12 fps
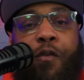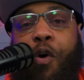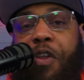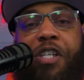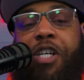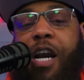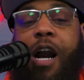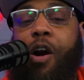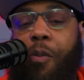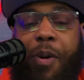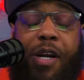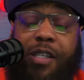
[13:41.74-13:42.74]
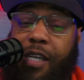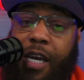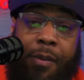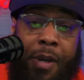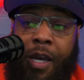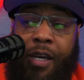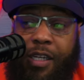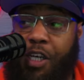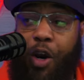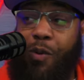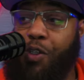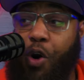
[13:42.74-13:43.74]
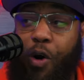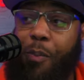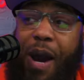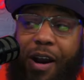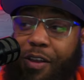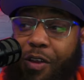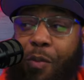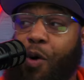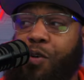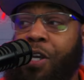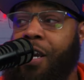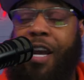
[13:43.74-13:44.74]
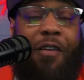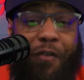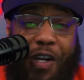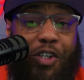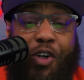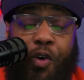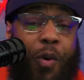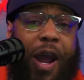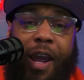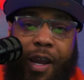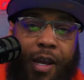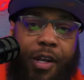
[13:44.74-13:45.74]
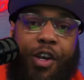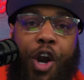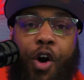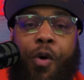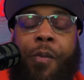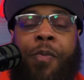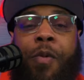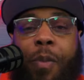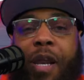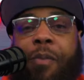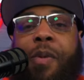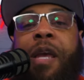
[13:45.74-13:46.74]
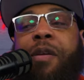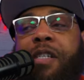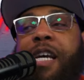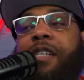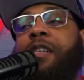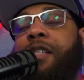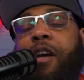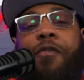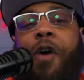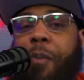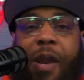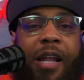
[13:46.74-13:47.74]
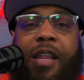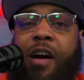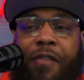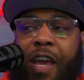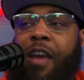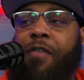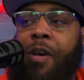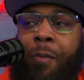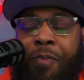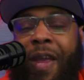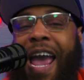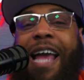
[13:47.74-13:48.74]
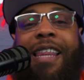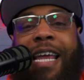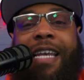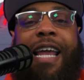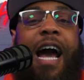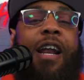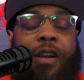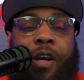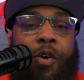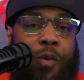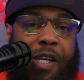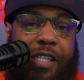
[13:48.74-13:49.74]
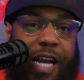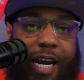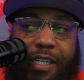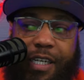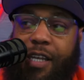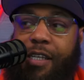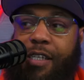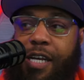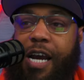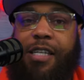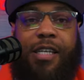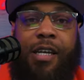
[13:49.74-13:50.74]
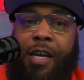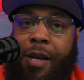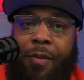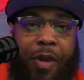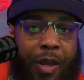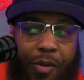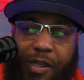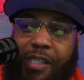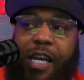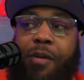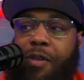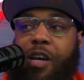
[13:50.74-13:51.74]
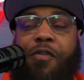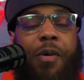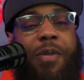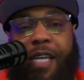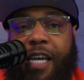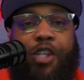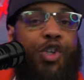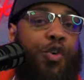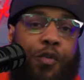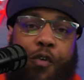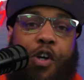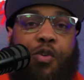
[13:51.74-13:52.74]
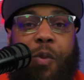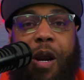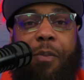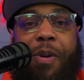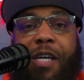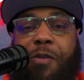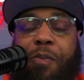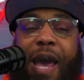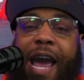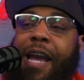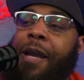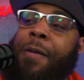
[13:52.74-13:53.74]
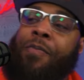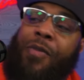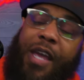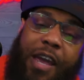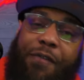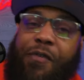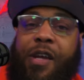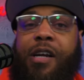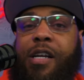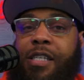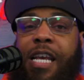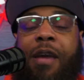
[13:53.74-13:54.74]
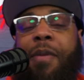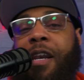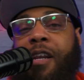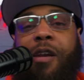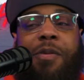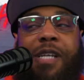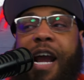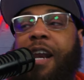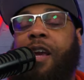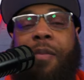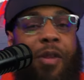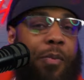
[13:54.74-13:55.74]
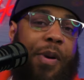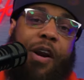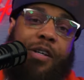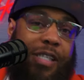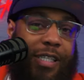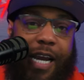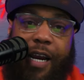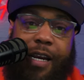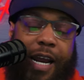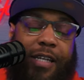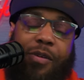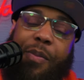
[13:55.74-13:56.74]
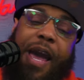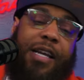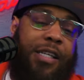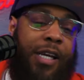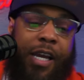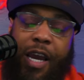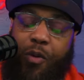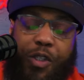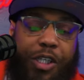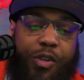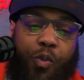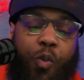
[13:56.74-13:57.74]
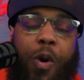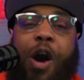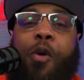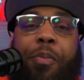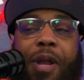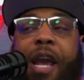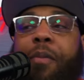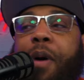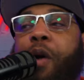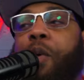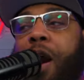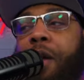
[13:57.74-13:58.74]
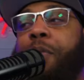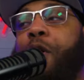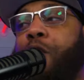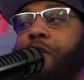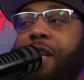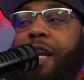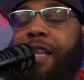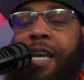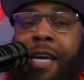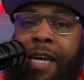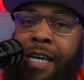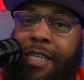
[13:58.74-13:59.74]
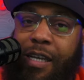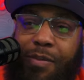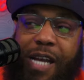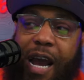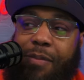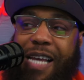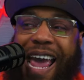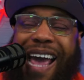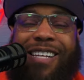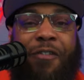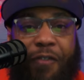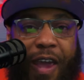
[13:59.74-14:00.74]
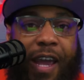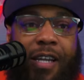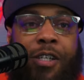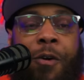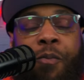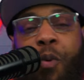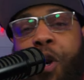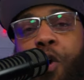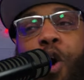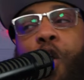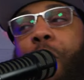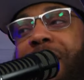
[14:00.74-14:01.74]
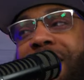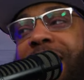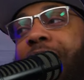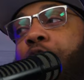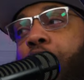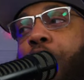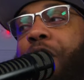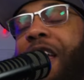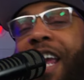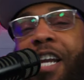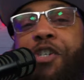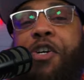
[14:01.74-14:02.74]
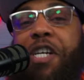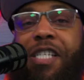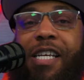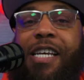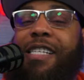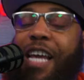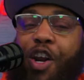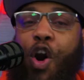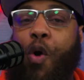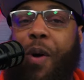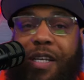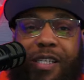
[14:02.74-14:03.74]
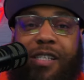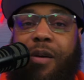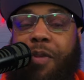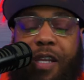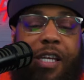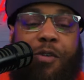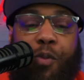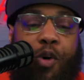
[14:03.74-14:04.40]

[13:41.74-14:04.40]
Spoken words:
for the Chicago Bears team. Does he always go about it the most conventional way? No, but he sets himself up. And I love even had they not re-signed Jalen Johnson, he set himself up to get two first-round picks back if a team ended up signing him and the Bears decided not to match. It was just well played by Ryan Poles. And I think sometimes as fans, we don't always get all the intricacies that go into some of these